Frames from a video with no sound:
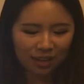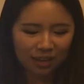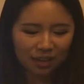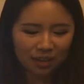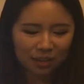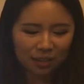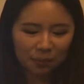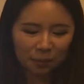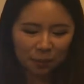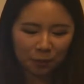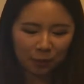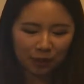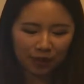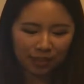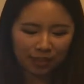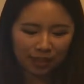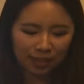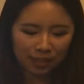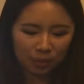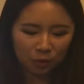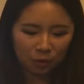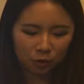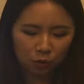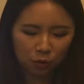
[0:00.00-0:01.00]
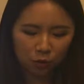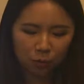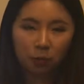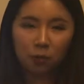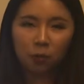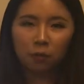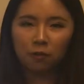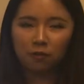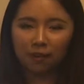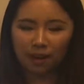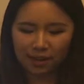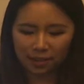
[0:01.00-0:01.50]
Aspirin is to
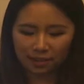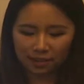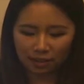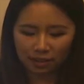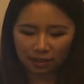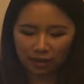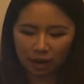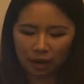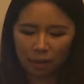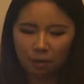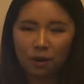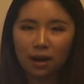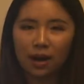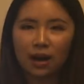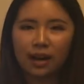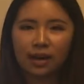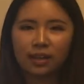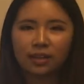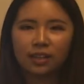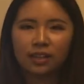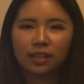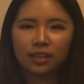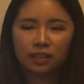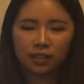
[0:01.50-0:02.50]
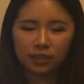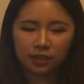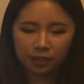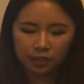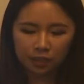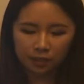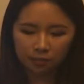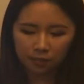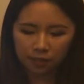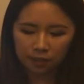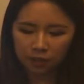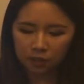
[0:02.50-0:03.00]
prevent MI in
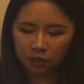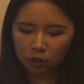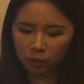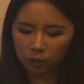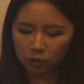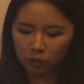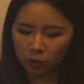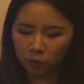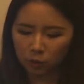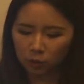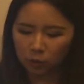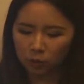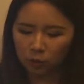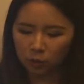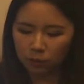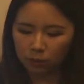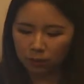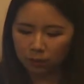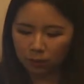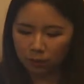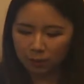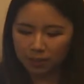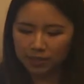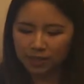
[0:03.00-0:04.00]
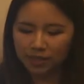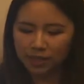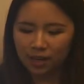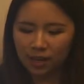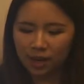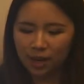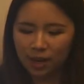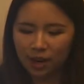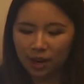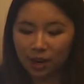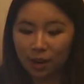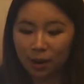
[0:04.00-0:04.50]
individuals who with
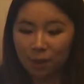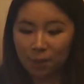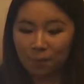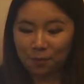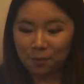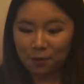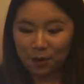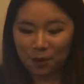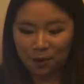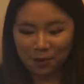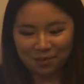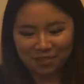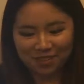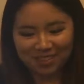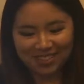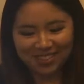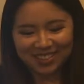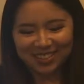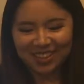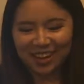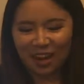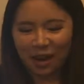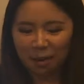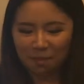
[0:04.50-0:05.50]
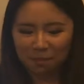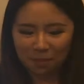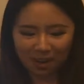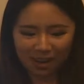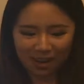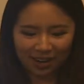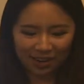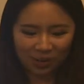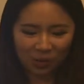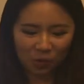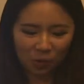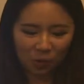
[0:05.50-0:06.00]
previous
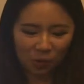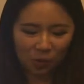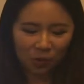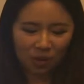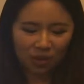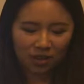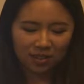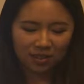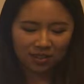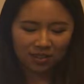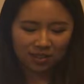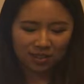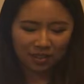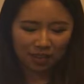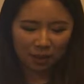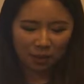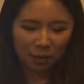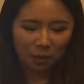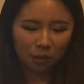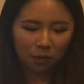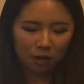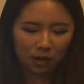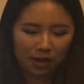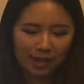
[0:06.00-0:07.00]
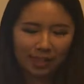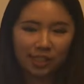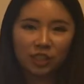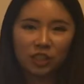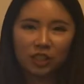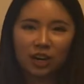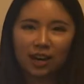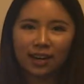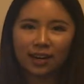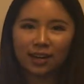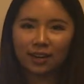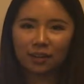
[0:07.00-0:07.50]
MI or unstable
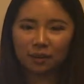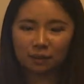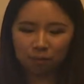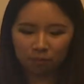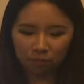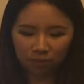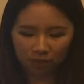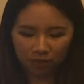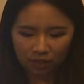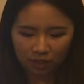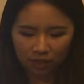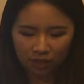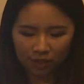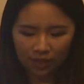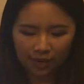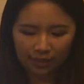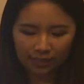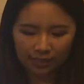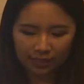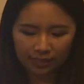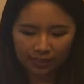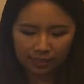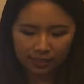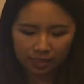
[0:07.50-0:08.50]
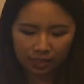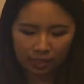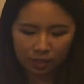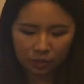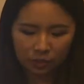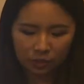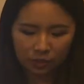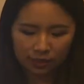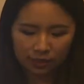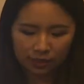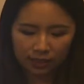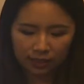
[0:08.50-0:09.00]
angina. It is
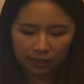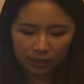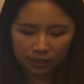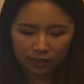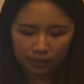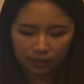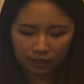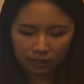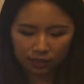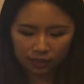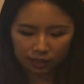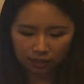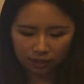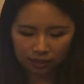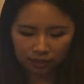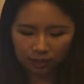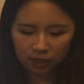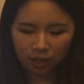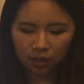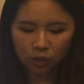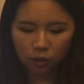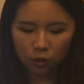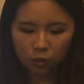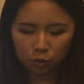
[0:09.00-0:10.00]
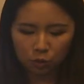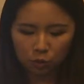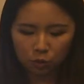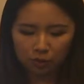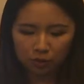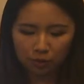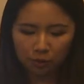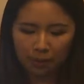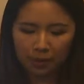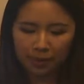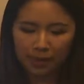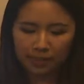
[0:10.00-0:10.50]
contradicted to
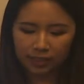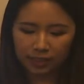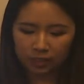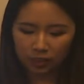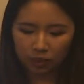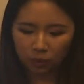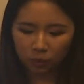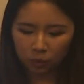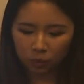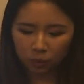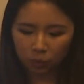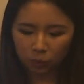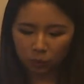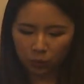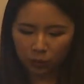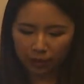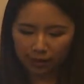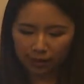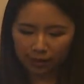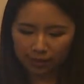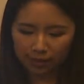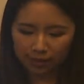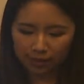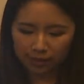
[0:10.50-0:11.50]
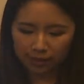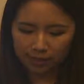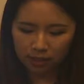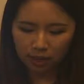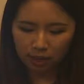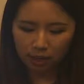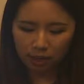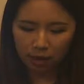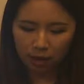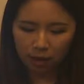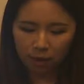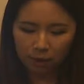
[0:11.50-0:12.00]
the patient who is
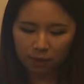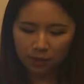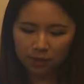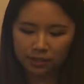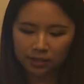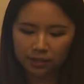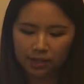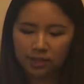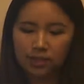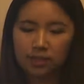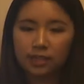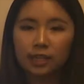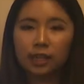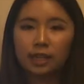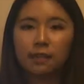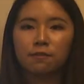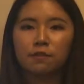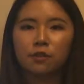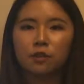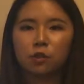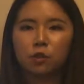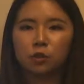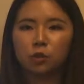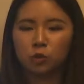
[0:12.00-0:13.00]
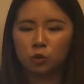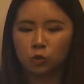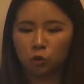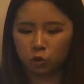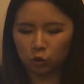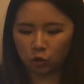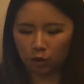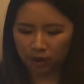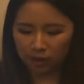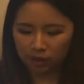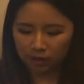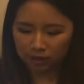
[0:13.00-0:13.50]
hypersensitive to
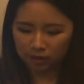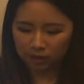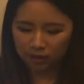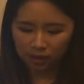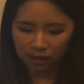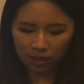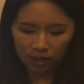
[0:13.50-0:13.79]
drugs